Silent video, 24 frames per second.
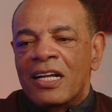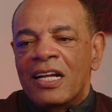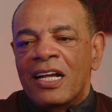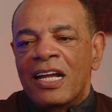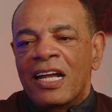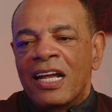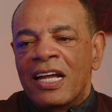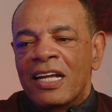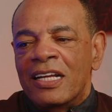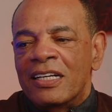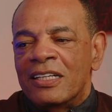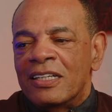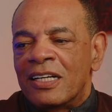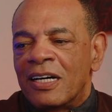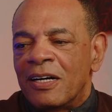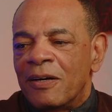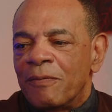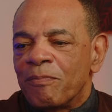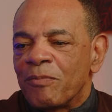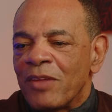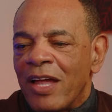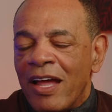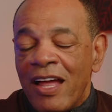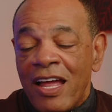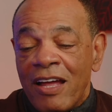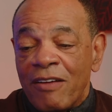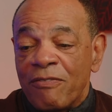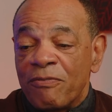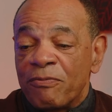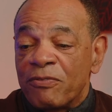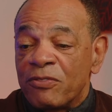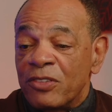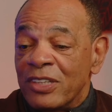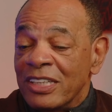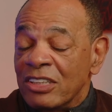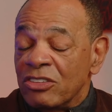And I have
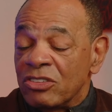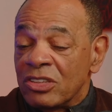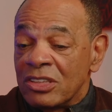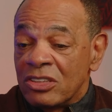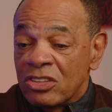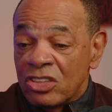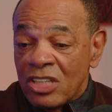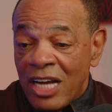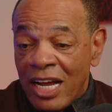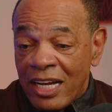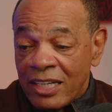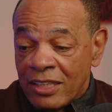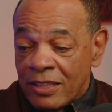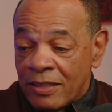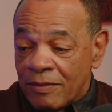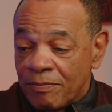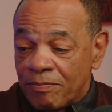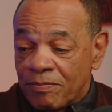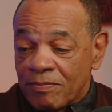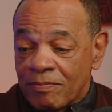friends in China,